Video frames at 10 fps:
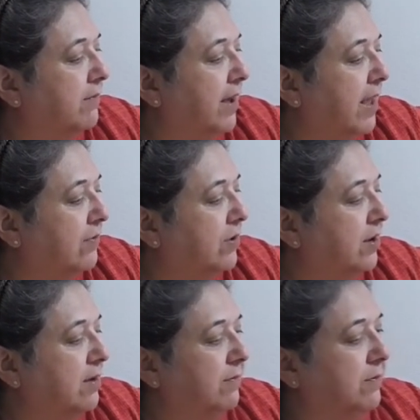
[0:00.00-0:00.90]
I have
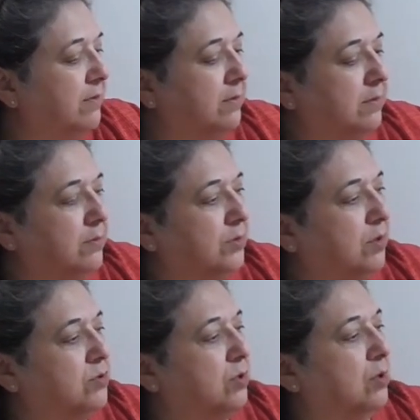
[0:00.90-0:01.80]
enough.
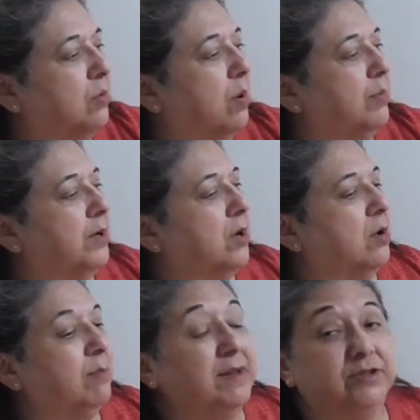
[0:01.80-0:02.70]
Those are what we
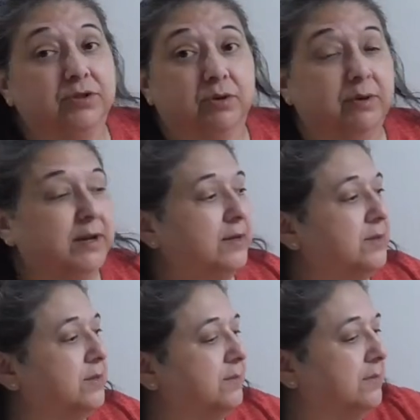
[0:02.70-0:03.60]
call mesh
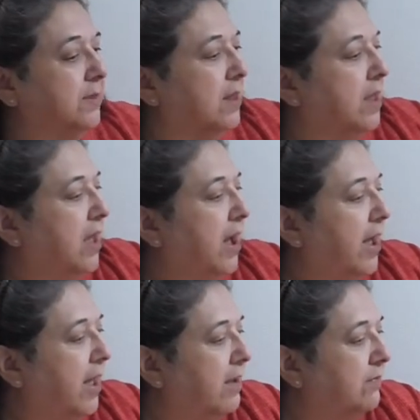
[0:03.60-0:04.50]
screens. I
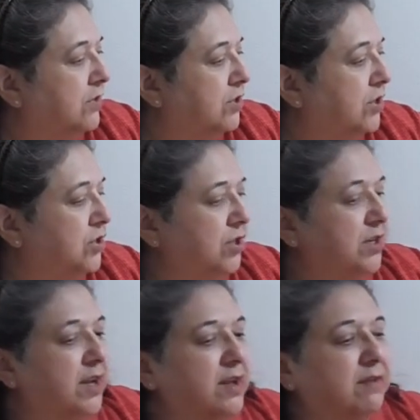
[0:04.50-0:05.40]
have just
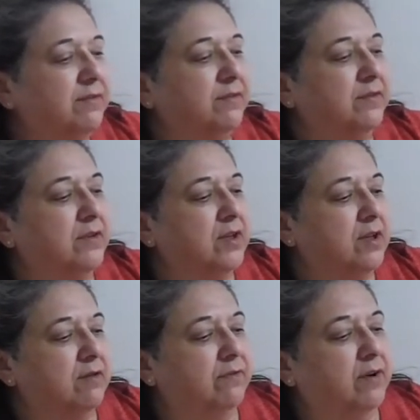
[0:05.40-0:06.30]
enough
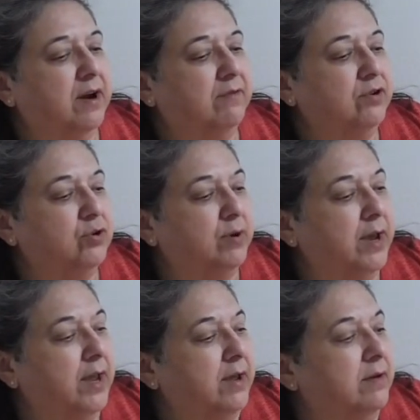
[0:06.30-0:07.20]
for every
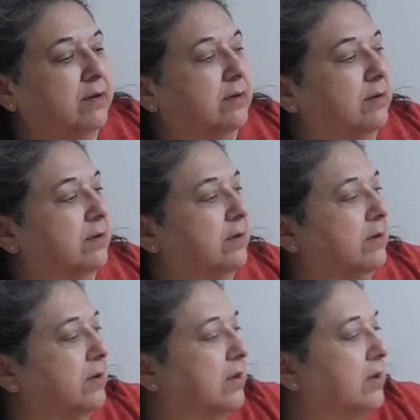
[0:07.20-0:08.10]
tray.
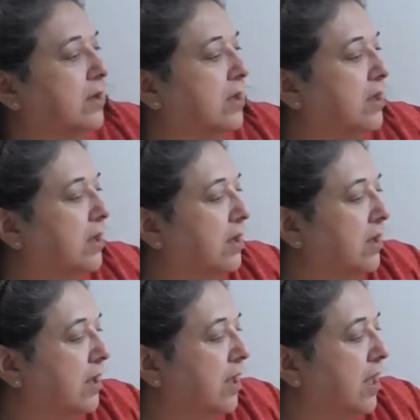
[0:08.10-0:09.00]

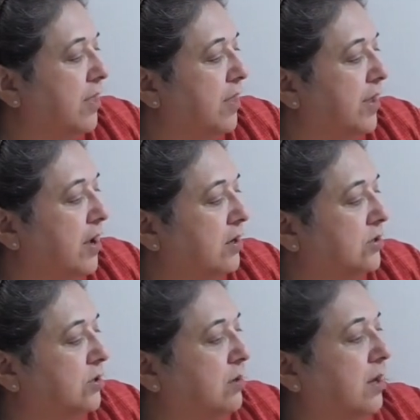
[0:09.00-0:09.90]
And then they
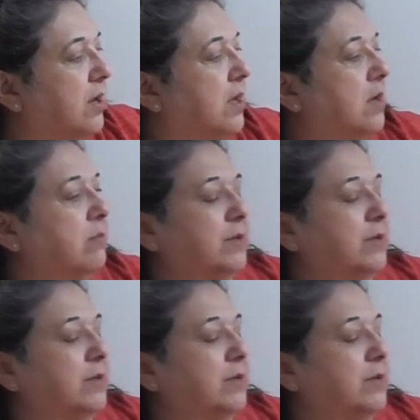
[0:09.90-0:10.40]
also come.